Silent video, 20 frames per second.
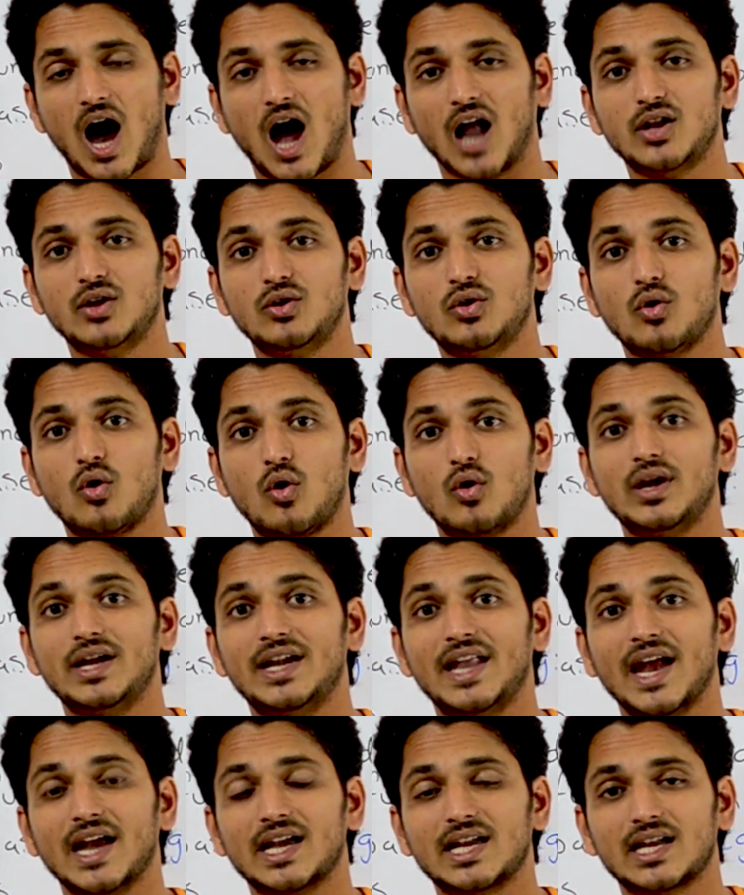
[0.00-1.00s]
unknown
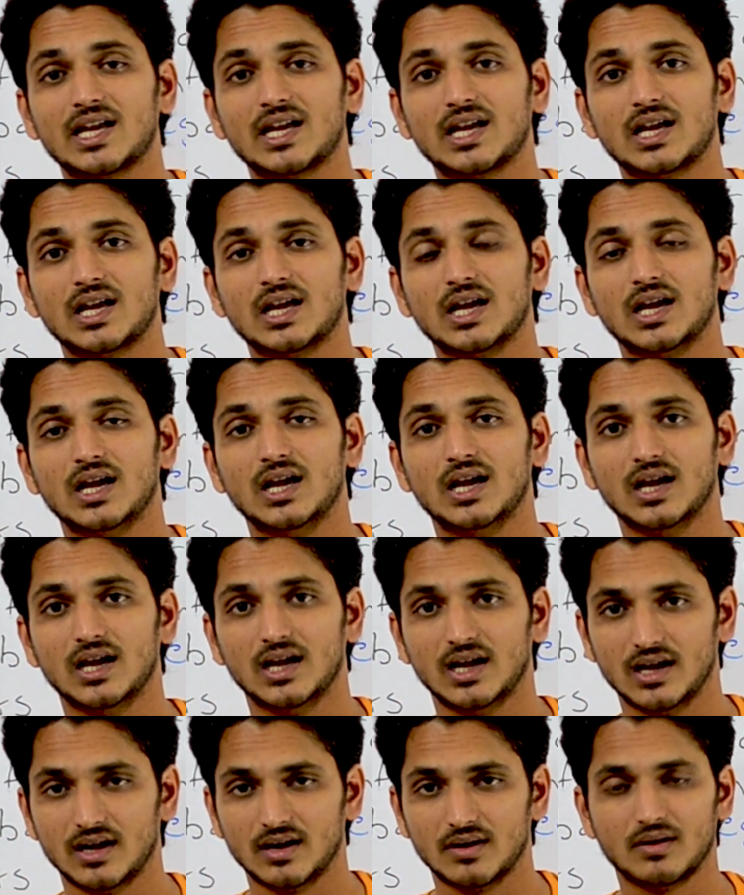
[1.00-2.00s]
data
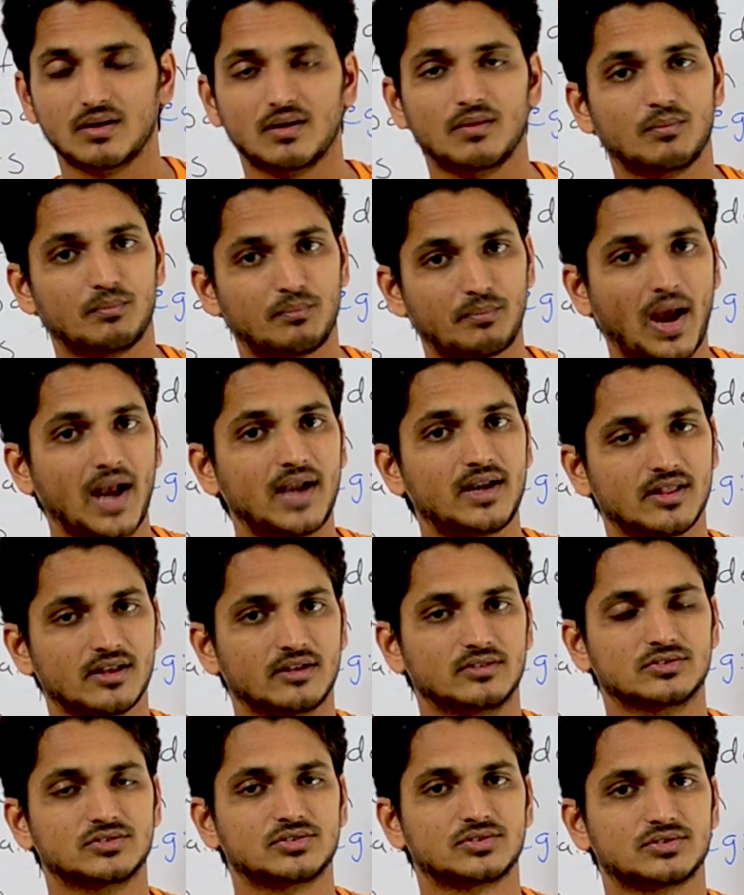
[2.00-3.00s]

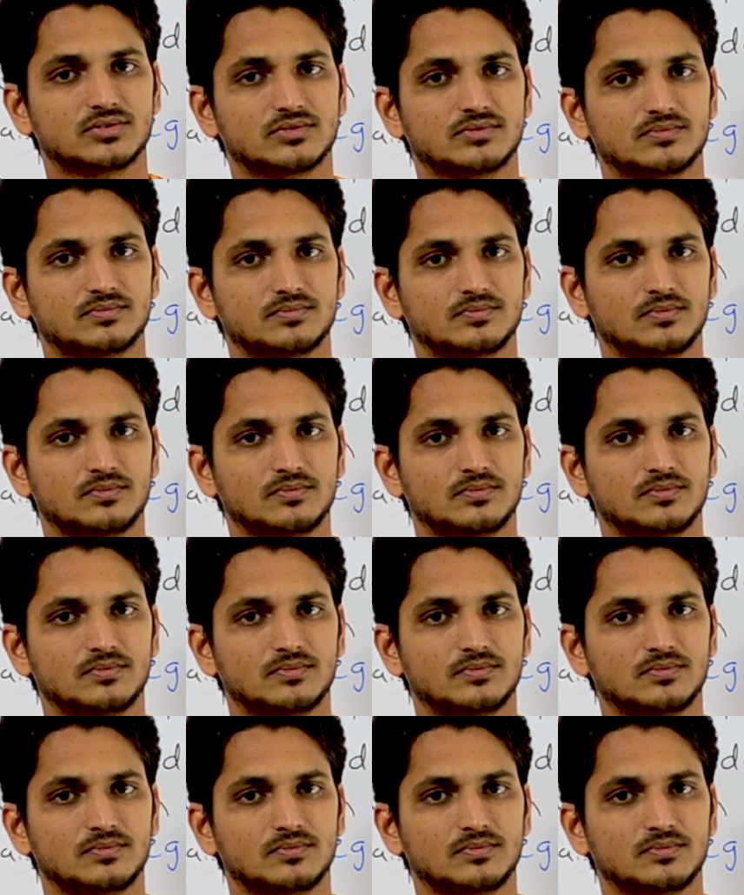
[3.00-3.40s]
patterns.